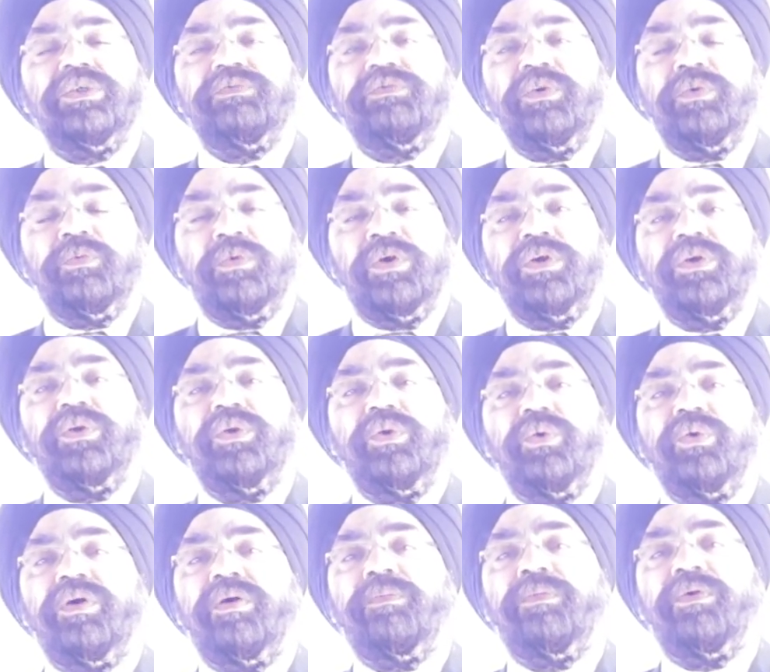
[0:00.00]
if you want to
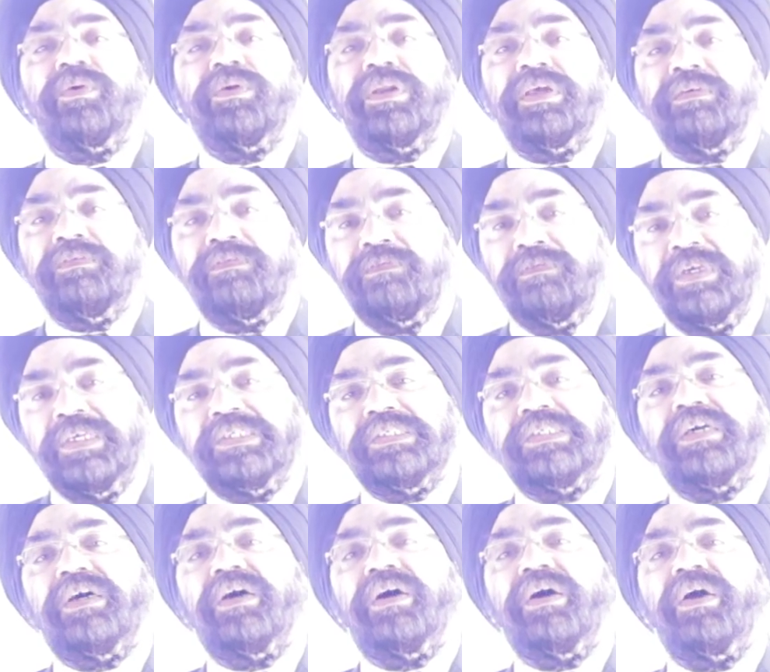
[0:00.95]
know about
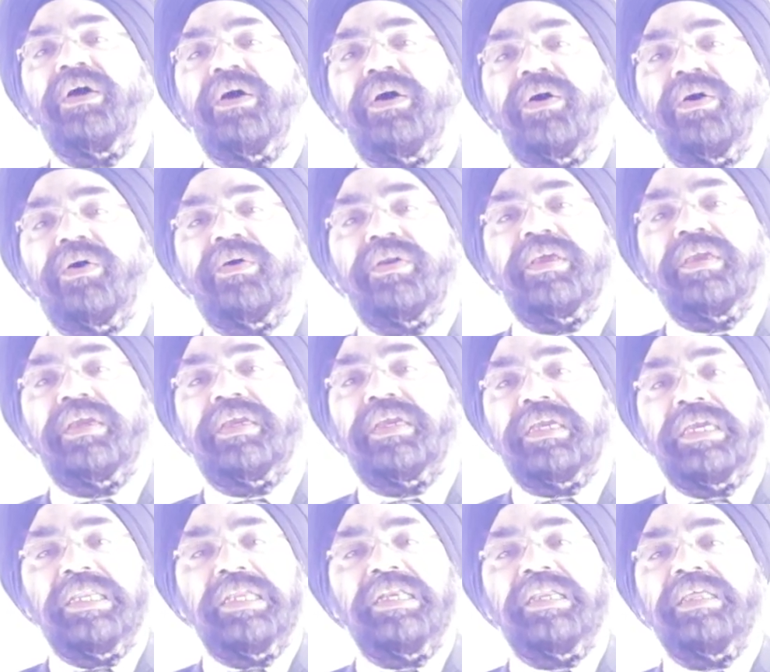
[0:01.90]
visa or
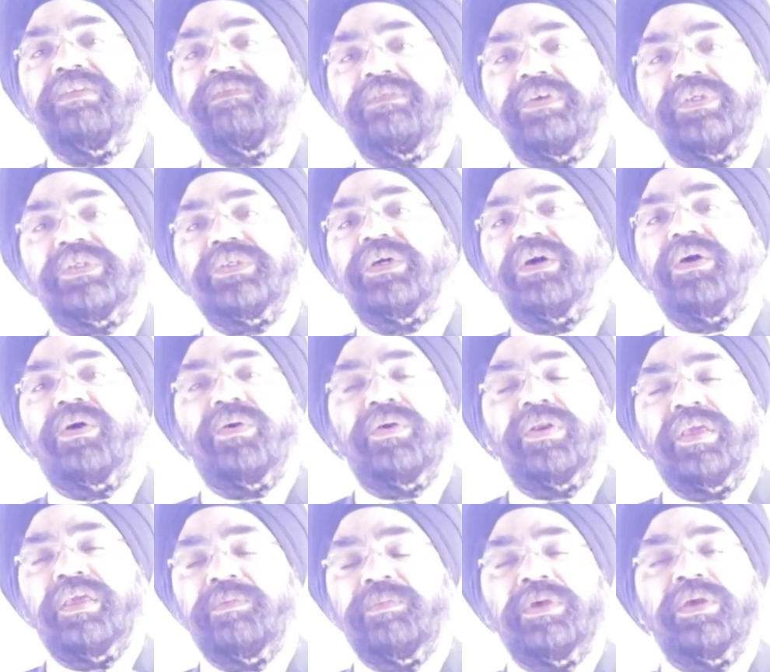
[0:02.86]
Canadian visa
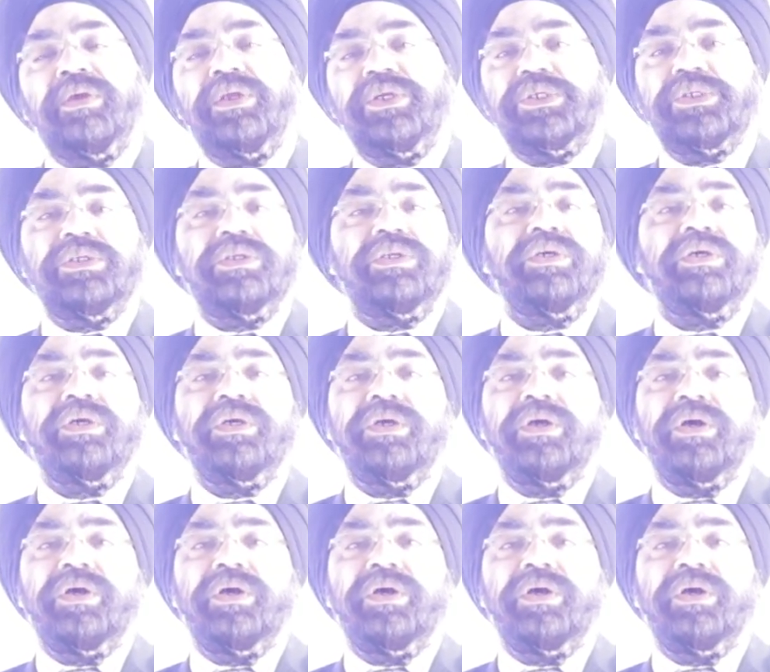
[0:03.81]
or immigration,